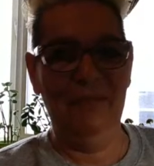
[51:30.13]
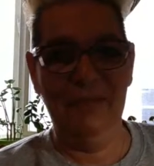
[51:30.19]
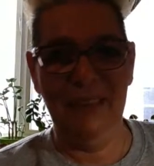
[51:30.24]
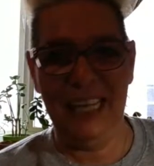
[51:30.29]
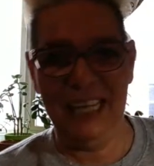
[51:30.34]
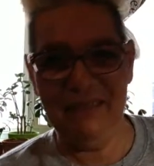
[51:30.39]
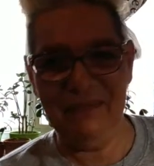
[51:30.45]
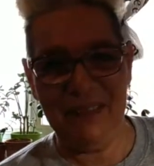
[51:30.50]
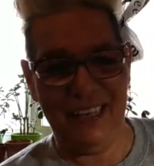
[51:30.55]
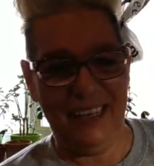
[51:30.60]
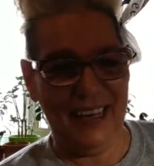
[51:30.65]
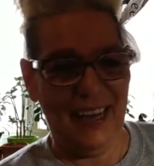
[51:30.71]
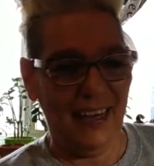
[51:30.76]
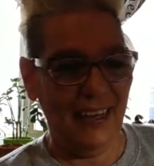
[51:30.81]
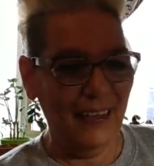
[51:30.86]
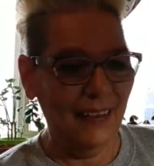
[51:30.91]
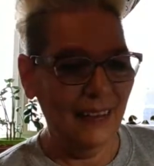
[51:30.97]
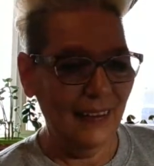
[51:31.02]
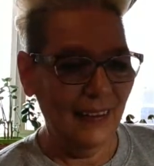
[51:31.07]
Maybe,
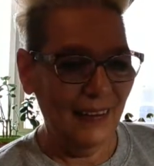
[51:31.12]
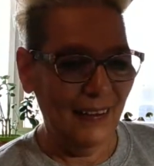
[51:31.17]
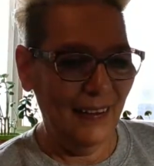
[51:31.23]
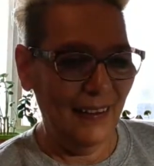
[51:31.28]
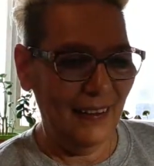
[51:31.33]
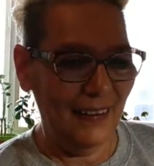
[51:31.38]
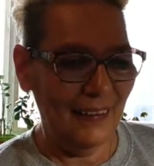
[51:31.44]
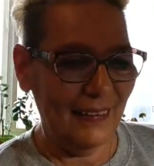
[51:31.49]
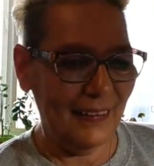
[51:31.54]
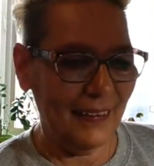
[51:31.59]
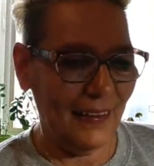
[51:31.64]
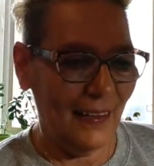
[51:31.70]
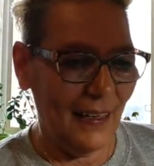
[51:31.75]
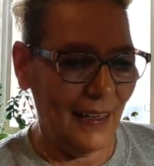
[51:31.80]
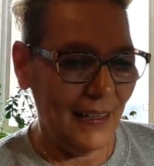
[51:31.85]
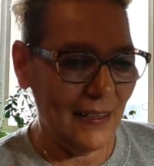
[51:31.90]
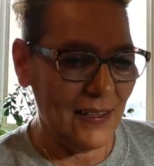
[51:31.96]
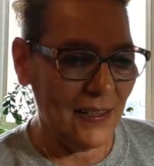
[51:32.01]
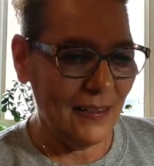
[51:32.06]
eh? Oh
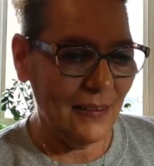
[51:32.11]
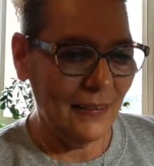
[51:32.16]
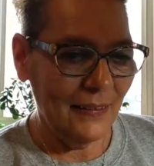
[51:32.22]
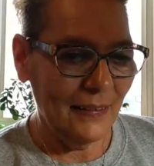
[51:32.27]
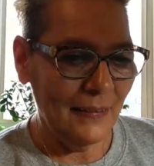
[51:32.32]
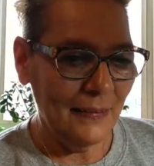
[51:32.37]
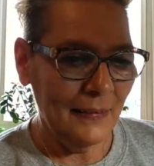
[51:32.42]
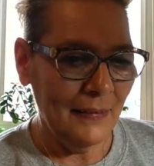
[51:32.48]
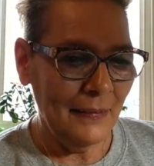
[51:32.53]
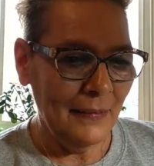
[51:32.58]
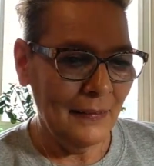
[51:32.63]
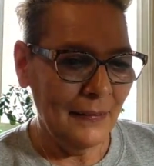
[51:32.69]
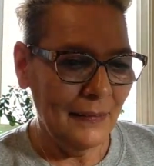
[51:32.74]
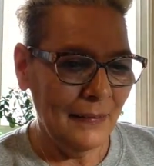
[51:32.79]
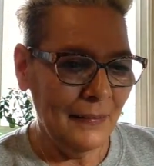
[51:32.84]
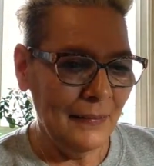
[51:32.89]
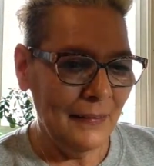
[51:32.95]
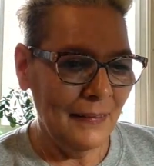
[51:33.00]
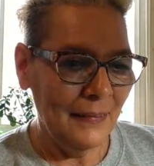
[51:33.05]
gosh.
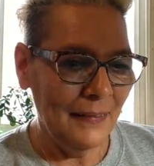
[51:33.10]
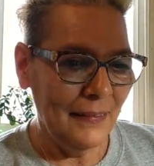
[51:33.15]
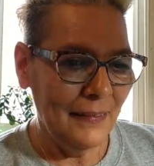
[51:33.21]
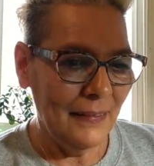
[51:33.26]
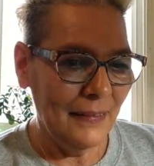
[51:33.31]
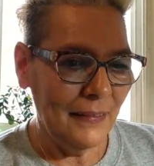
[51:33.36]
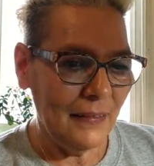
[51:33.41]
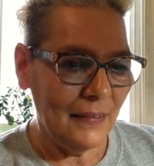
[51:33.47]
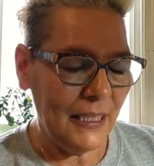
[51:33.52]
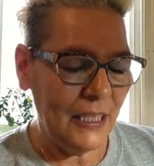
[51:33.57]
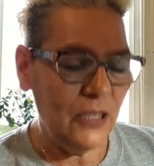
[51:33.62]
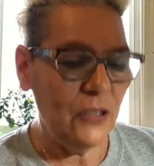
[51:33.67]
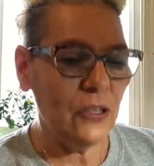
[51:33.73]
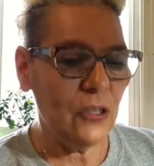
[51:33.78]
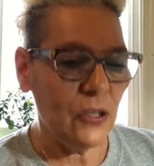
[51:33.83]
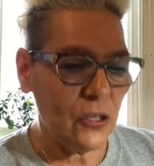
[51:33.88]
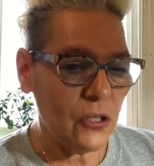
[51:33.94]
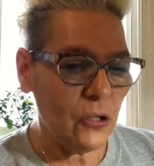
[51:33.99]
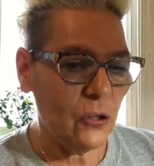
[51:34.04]
They use
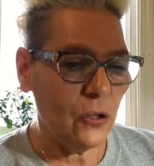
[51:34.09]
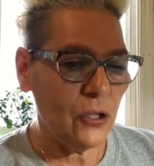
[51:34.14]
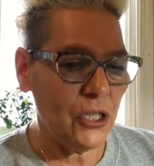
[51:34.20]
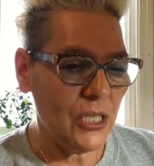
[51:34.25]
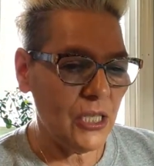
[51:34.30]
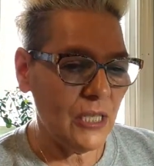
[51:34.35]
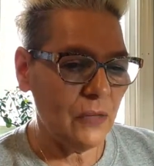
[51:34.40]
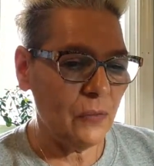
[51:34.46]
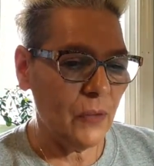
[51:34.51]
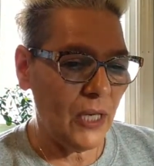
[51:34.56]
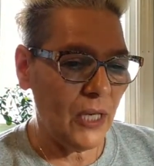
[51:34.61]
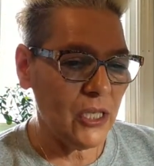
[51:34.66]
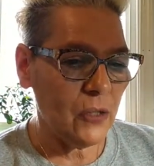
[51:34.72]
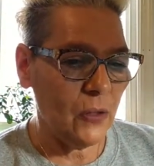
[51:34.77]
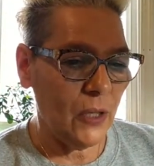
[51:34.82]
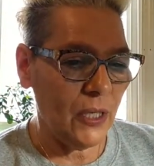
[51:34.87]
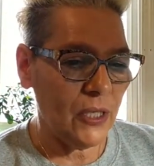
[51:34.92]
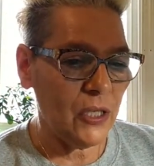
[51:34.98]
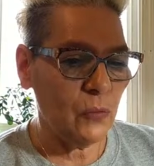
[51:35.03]
those torches in
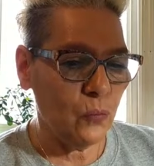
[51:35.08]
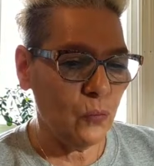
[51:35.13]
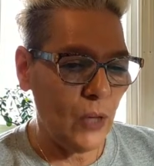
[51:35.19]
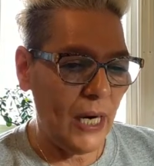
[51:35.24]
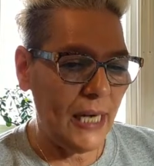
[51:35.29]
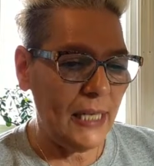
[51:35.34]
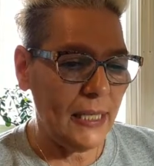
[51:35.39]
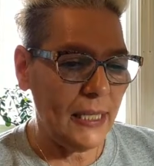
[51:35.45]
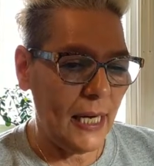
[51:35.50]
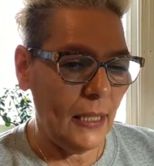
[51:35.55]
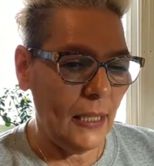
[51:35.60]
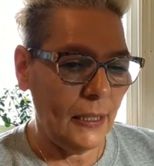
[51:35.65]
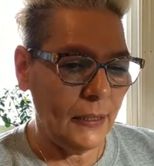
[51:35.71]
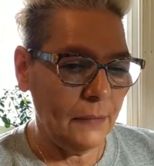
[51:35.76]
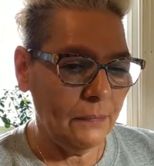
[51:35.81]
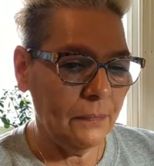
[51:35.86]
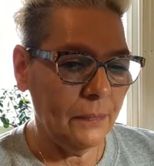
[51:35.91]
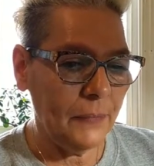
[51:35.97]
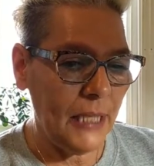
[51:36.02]
restaurants. Right,
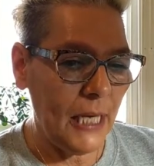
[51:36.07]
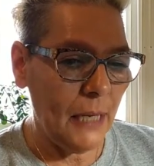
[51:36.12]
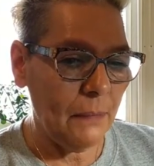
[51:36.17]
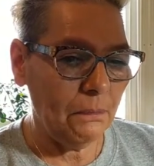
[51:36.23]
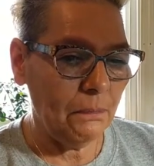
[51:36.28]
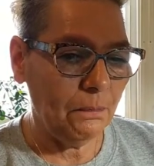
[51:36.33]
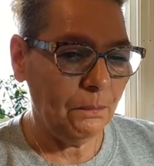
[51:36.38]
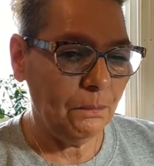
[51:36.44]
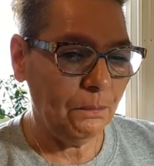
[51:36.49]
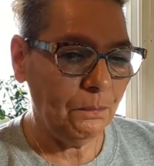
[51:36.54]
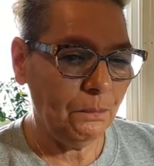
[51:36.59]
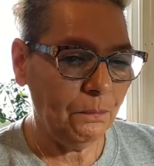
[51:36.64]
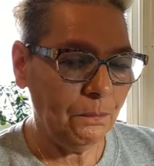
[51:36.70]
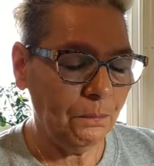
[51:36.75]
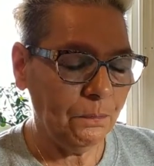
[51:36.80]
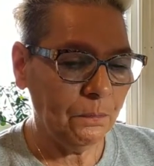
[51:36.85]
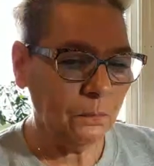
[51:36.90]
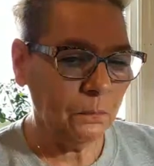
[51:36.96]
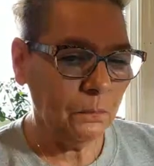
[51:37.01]
Helen. Yep.
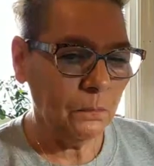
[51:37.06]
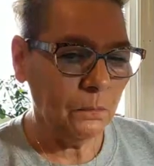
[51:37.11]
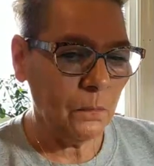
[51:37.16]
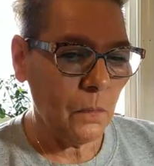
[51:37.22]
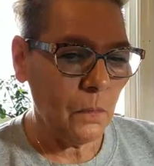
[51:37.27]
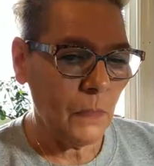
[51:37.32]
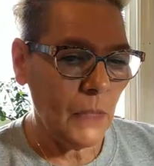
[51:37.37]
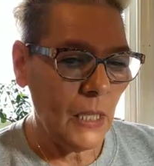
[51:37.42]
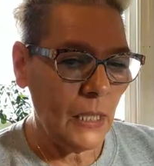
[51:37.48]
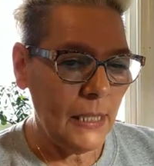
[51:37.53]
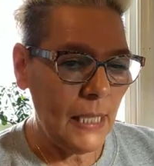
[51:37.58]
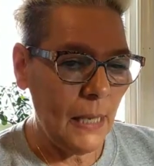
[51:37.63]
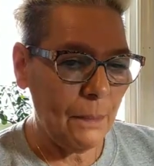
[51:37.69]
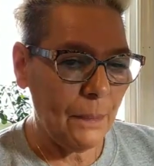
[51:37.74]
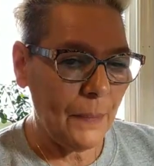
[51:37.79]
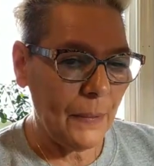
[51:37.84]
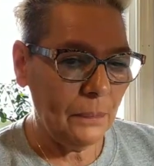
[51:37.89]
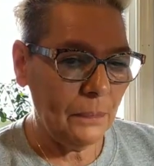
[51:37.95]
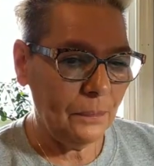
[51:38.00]

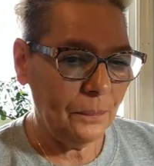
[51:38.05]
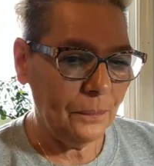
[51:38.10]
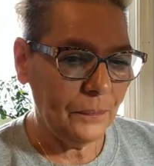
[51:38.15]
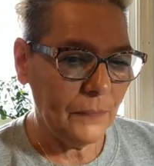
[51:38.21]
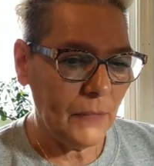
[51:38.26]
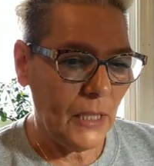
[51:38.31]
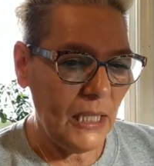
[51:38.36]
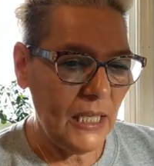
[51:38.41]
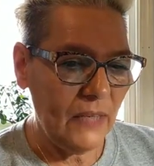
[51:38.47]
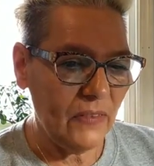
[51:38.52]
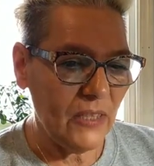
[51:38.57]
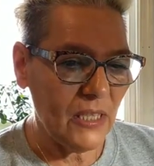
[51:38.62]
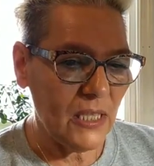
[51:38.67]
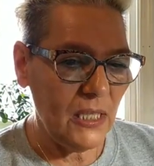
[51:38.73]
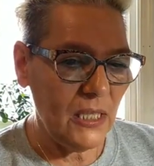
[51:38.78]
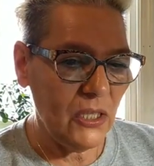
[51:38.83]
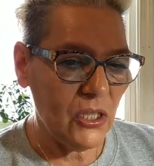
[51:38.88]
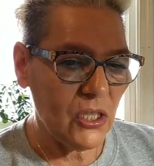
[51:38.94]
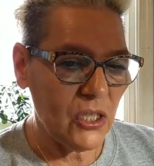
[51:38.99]
Yep. I haven't
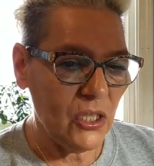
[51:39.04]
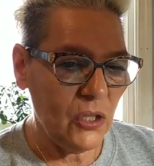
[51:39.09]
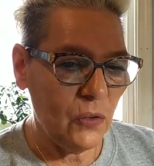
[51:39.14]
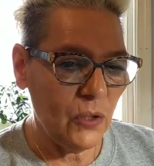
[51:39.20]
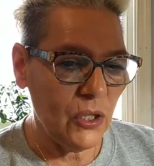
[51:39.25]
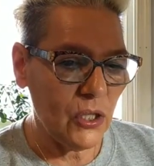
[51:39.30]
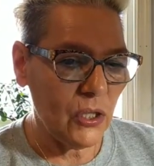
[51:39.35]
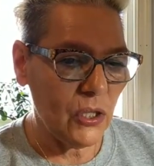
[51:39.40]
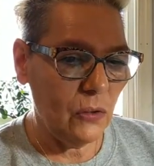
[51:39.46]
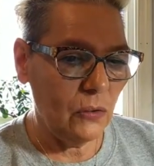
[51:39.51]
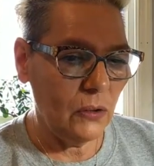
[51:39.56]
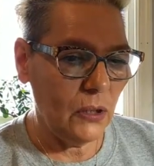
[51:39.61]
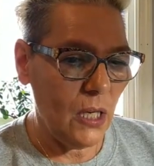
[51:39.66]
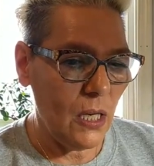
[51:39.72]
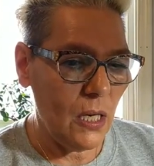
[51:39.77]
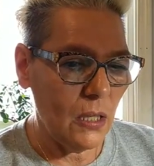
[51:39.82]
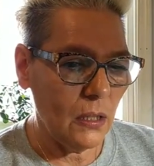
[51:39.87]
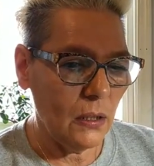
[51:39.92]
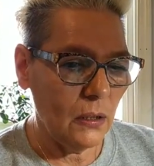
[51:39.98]
seen snow in so
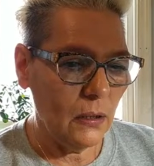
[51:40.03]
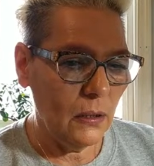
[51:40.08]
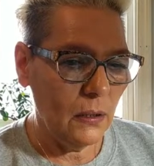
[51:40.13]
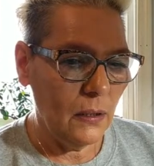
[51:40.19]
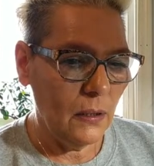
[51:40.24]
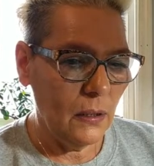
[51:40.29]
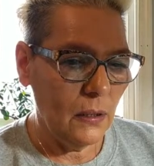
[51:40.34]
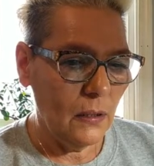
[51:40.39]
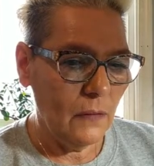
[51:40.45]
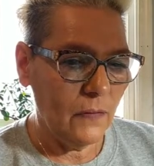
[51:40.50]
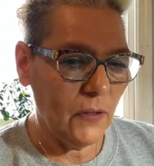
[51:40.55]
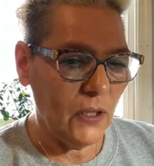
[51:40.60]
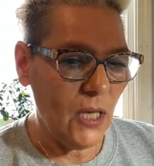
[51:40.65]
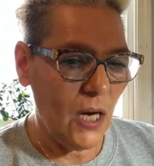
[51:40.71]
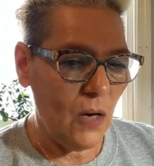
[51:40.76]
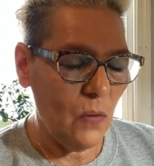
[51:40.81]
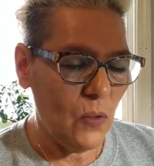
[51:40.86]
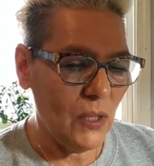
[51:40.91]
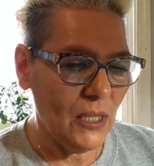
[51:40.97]
long.
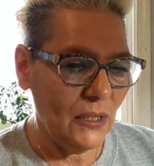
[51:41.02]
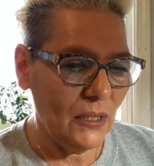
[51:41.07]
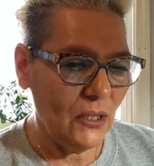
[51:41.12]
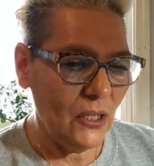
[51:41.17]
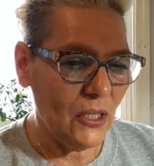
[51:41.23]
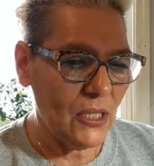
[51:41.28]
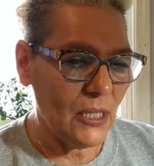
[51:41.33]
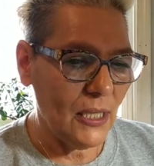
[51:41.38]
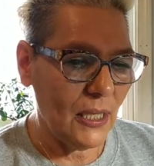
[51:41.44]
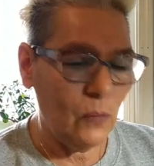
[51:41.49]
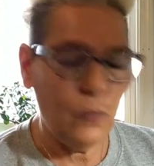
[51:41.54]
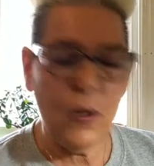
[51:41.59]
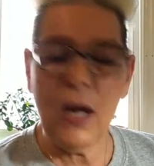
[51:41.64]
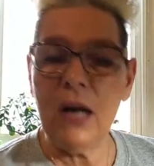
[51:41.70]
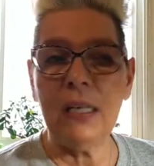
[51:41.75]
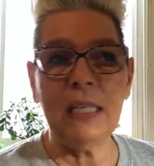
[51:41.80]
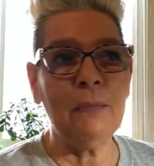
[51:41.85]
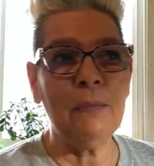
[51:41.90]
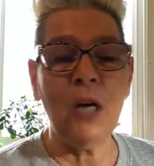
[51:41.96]
Forgot what it looks like.
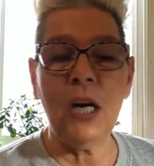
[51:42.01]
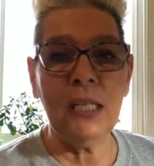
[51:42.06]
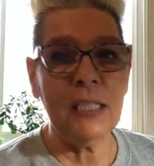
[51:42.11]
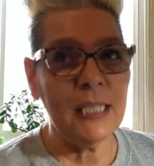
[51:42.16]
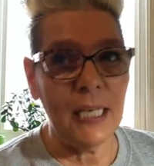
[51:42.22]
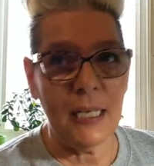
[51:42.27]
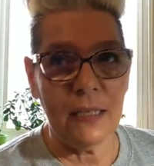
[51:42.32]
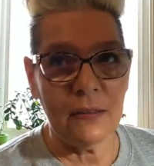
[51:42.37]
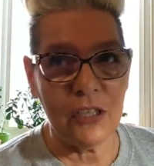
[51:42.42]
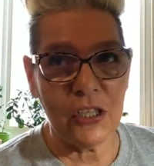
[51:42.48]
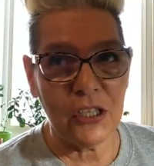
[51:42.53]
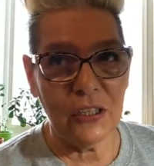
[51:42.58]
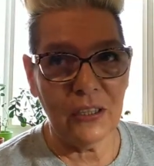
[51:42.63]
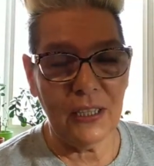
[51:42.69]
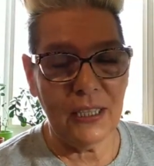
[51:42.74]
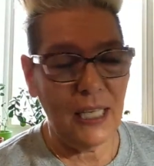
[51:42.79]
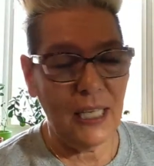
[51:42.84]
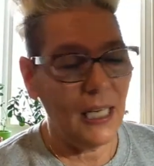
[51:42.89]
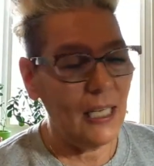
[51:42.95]
Well, come on down,
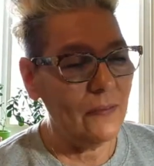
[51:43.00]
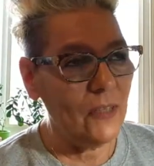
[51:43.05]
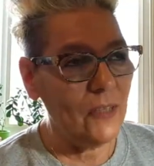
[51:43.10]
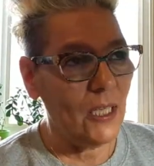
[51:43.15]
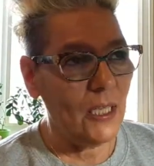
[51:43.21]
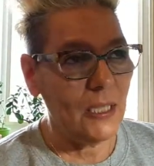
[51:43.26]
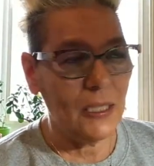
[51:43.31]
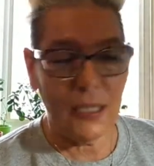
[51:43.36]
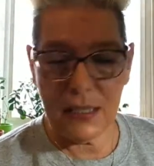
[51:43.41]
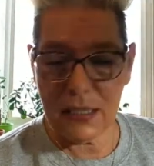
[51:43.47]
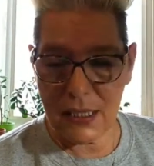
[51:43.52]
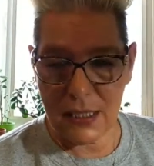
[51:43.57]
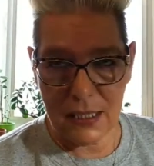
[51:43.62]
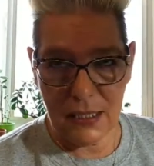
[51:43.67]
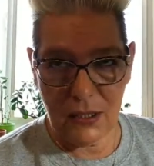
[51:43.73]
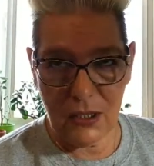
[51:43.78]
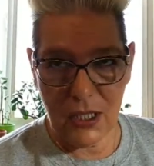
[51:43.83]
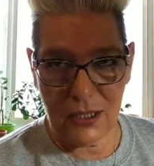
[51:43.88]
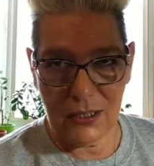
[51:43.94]
Shirley. I've got
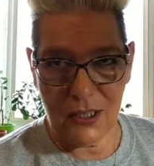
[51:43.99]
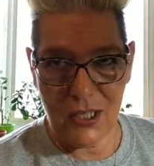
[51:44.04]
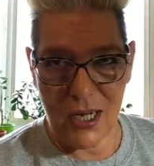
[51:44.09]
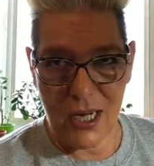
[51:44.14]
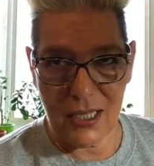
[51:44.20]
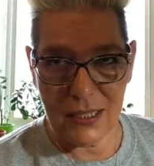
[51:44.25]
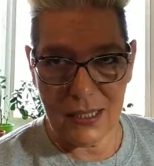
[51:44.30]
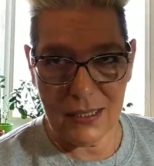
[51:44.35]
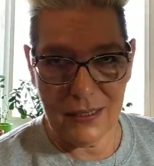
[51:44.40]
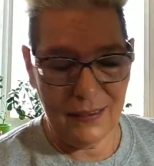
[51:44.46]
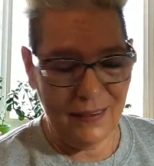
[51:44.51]
still got lots.